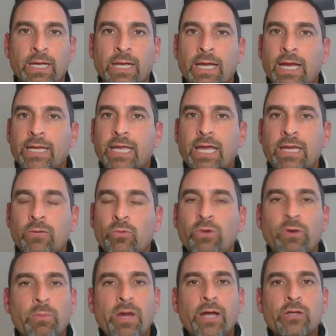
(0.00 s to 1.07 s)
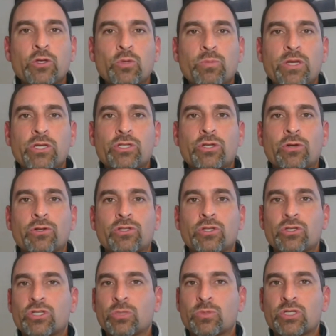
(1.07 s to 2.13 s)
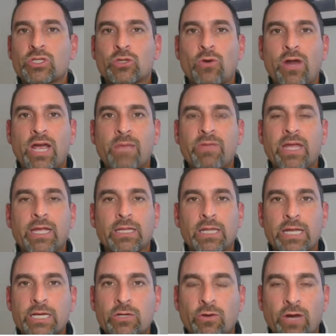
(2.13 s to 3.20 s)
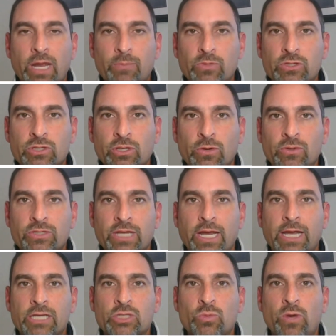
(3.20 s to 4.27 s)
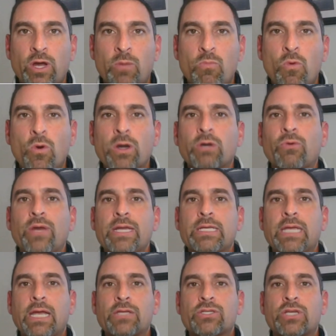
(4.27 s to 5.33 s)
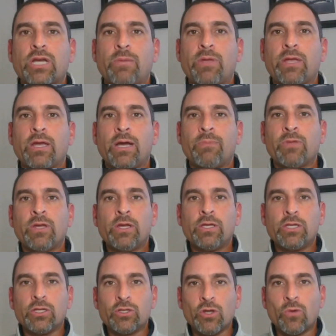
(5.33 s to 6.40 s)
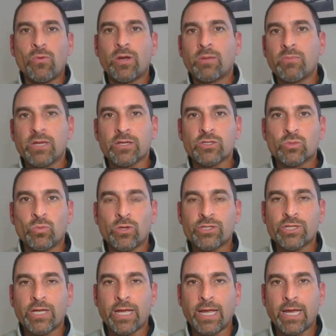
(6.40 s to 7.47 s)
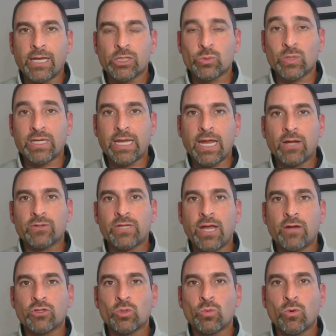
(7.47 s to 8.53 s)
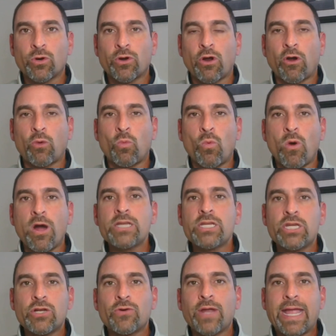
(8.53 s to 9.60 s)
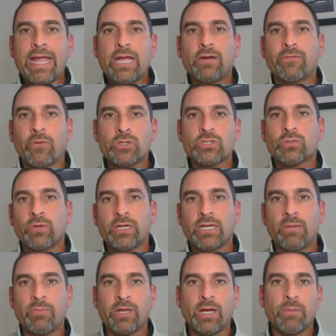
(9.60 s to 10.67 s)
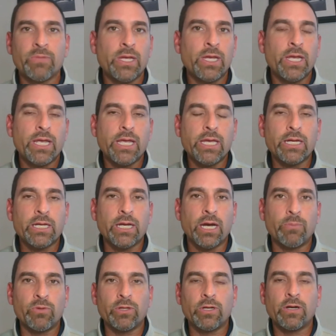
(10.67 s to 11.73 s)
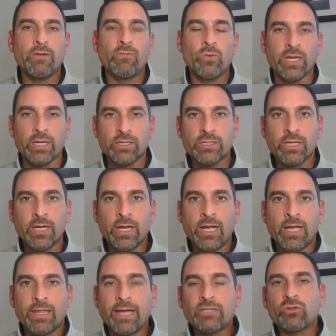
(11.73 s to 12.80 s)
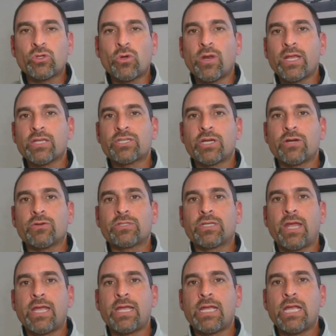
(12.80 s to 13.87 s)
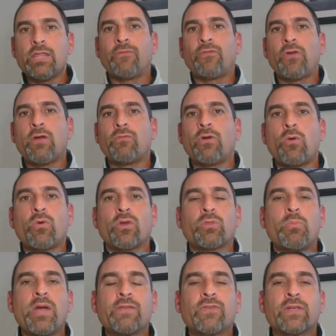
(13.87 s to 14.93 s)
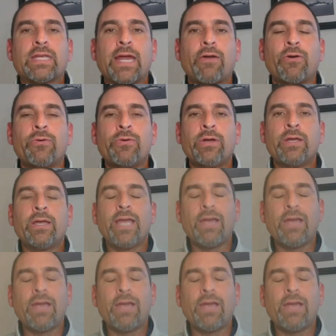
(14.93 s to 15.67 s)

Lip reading: Again, we remind you, be sure to subscribe and like our episodes as well. More great guests coming up. You don't want to miss what's ahead as we count down toward our 1-year anniversary coming up in a couple of weeks. Thanks for joining us here today in the front row with Mike Vaccaro.